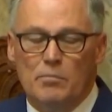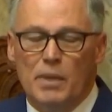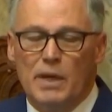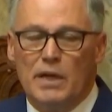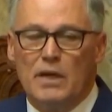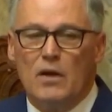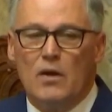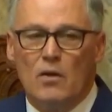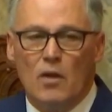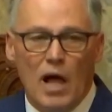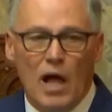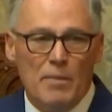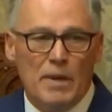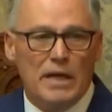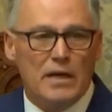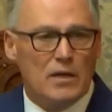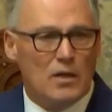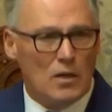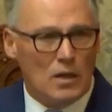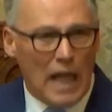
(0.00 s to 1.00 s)
But
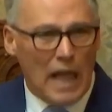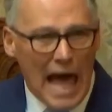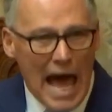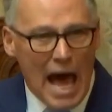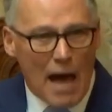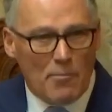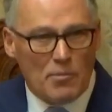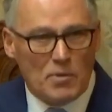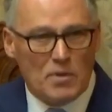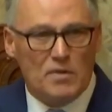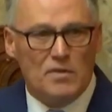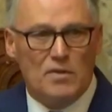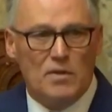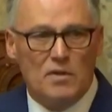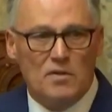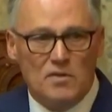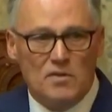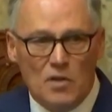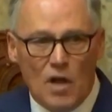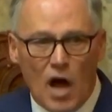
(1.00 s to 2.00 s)
climate collapse
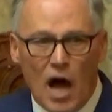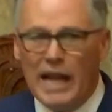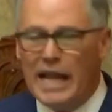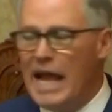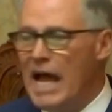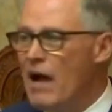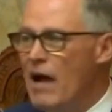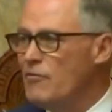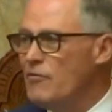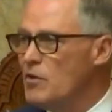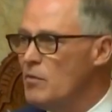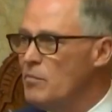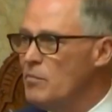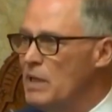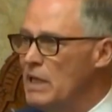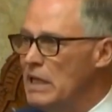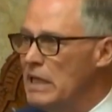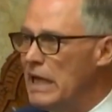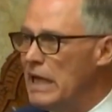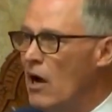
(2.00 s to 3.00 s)
does not have to
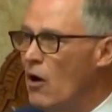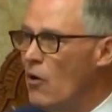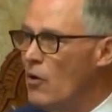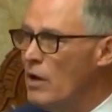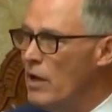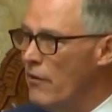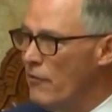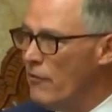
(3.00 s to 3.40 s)
be our